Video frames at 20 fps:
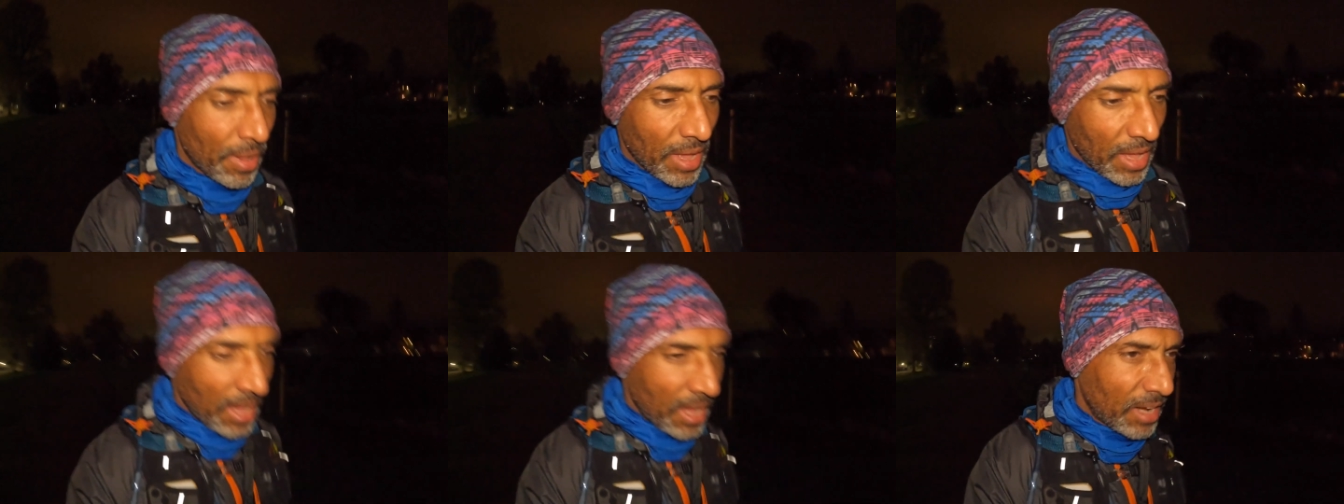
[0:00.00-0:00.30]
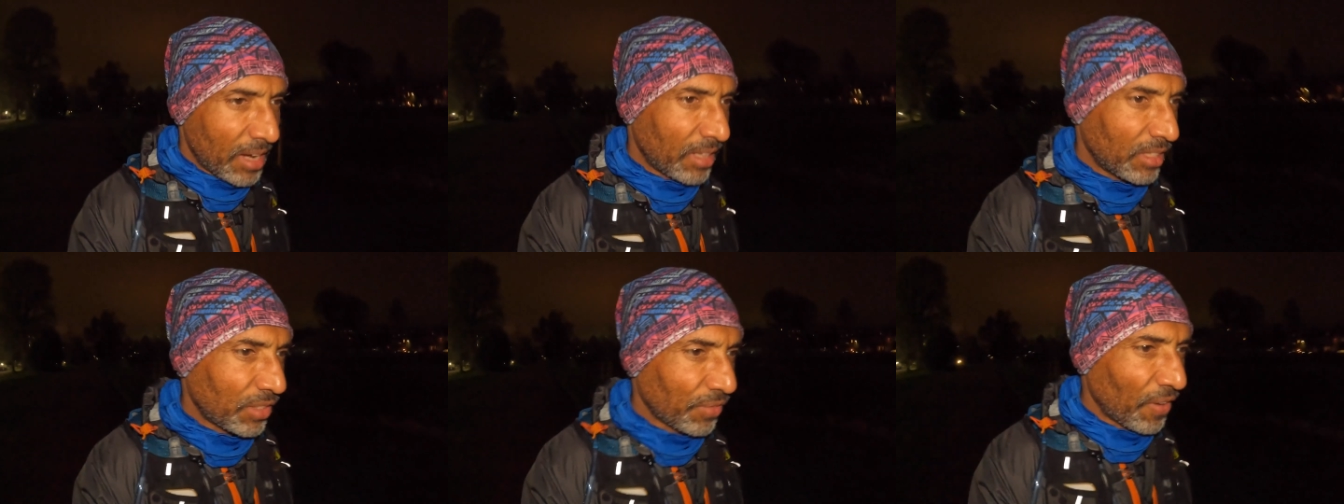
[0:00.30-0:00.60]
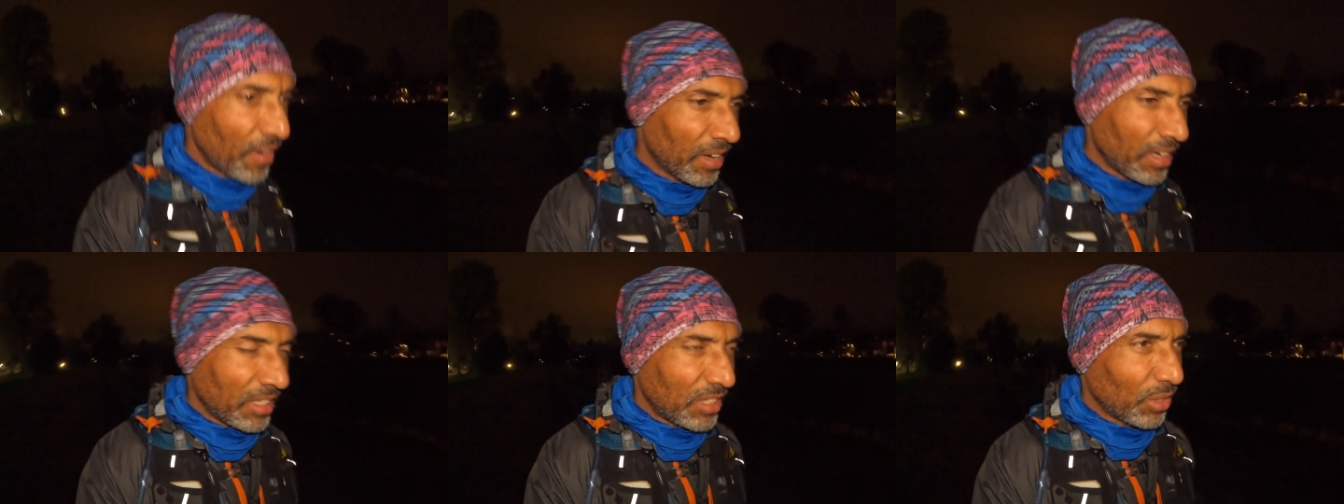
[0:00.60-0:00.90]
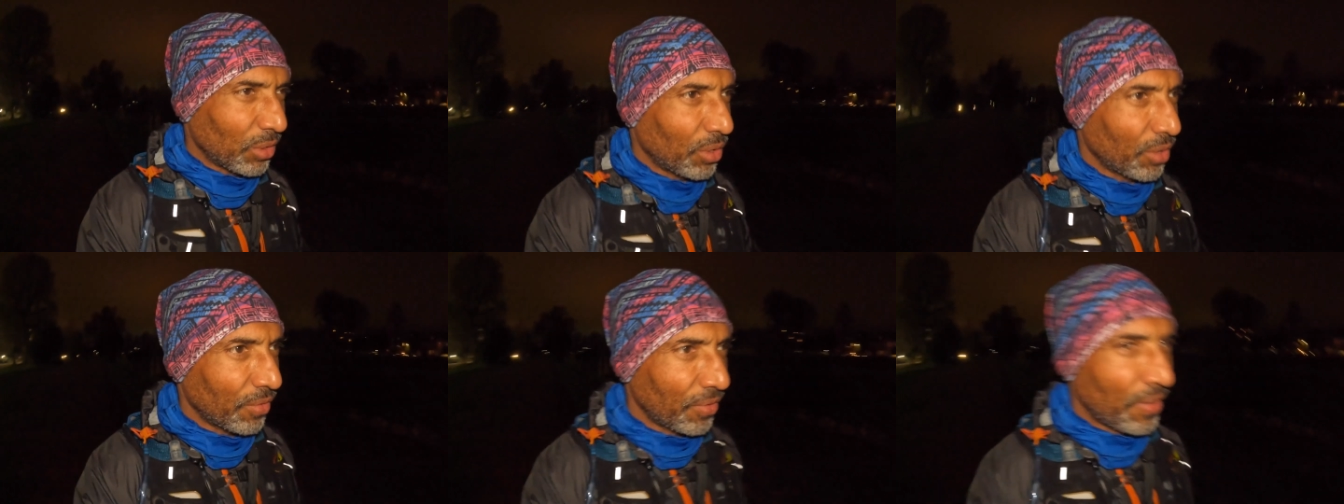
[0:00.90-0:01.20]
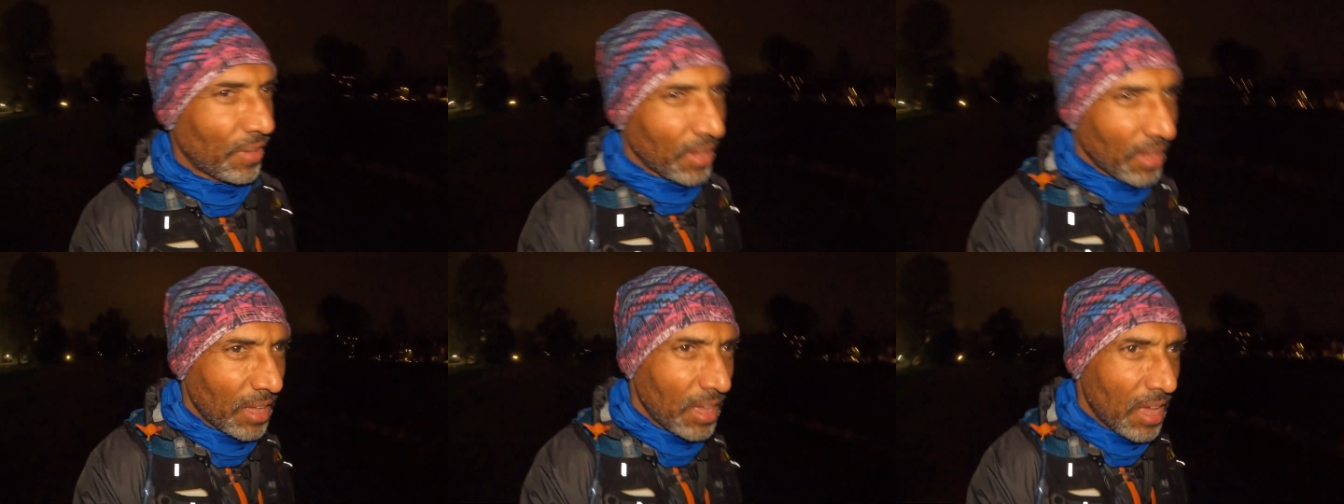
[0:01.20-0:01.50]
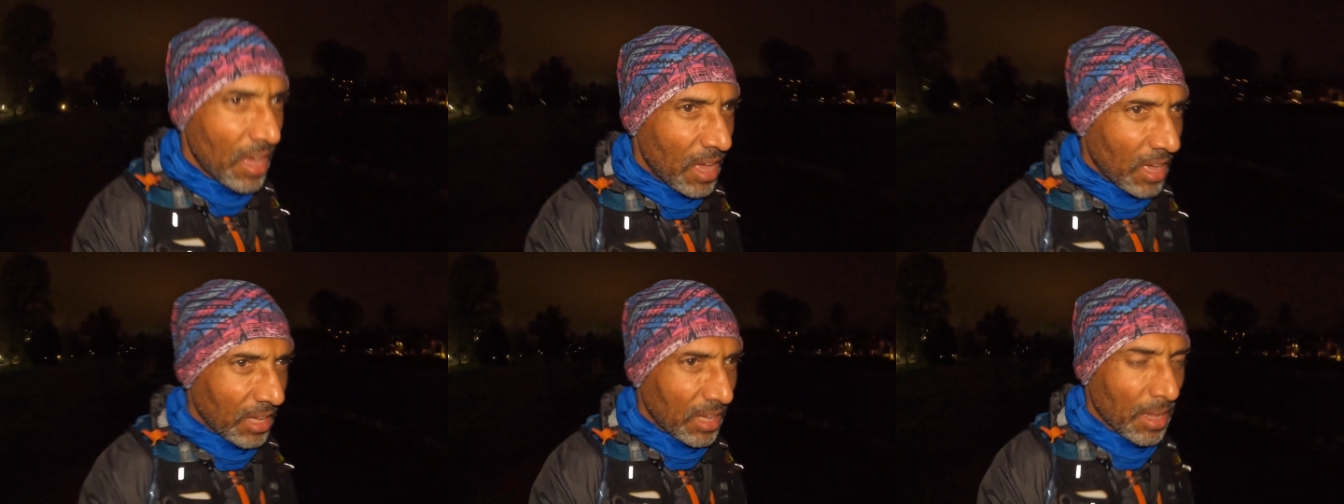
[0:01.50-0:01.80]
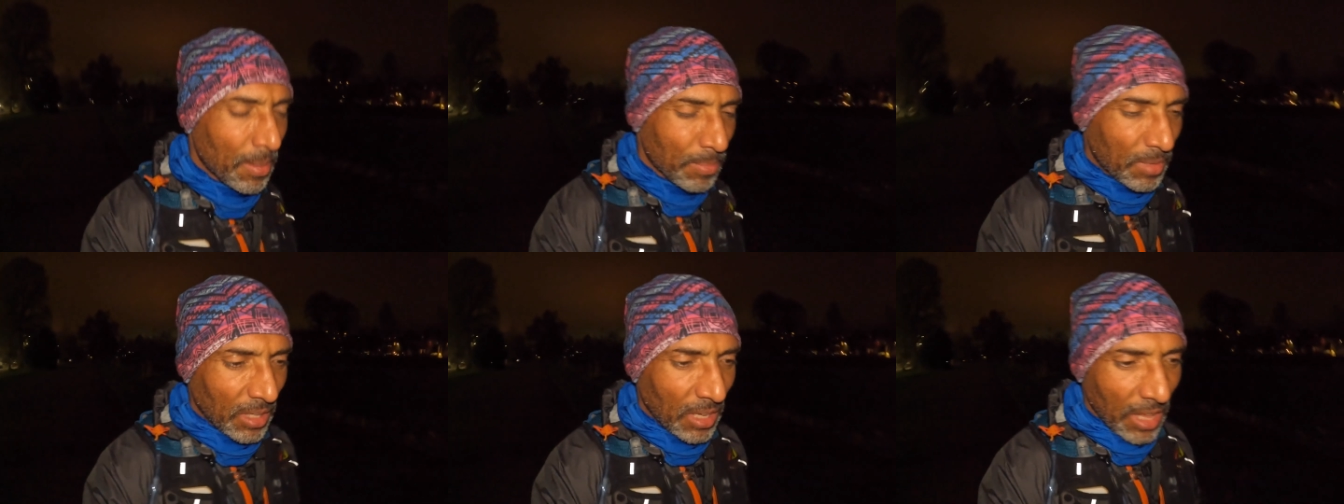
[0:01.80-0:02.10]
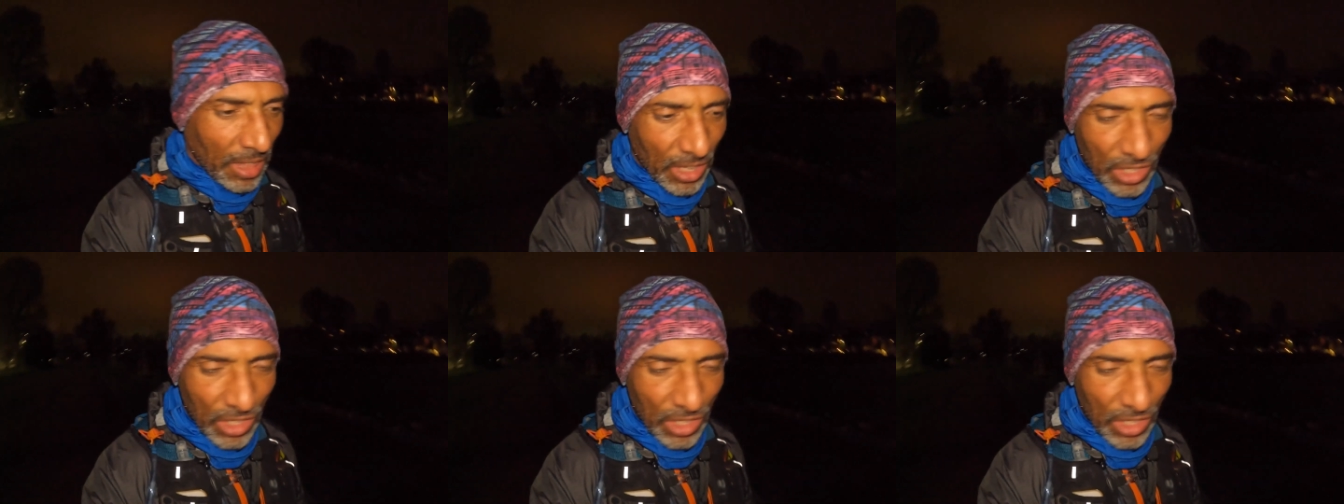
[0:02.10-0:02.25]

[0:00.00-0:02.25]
and it's finally sort of come together